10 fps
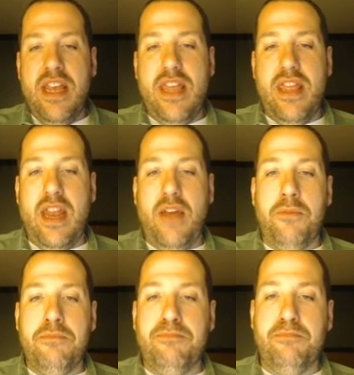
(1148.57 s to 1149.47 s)
and then I
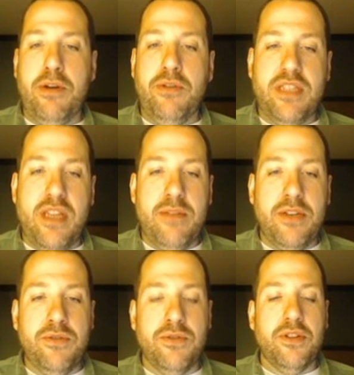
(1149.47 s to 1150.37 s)
would post them in
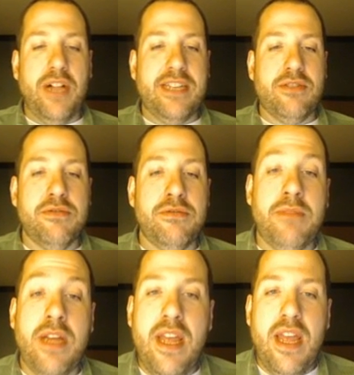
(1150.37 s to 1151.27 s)
Google
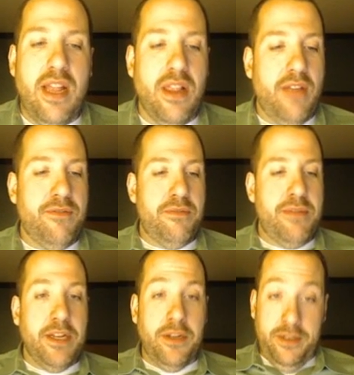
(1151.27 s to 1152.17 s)
Classroom, and life would
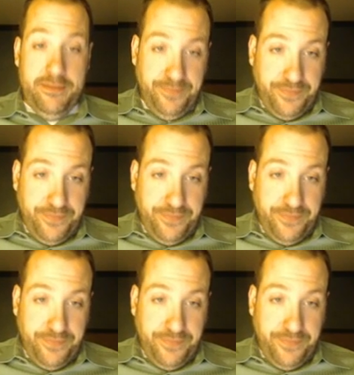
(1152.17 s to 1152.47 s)
be good.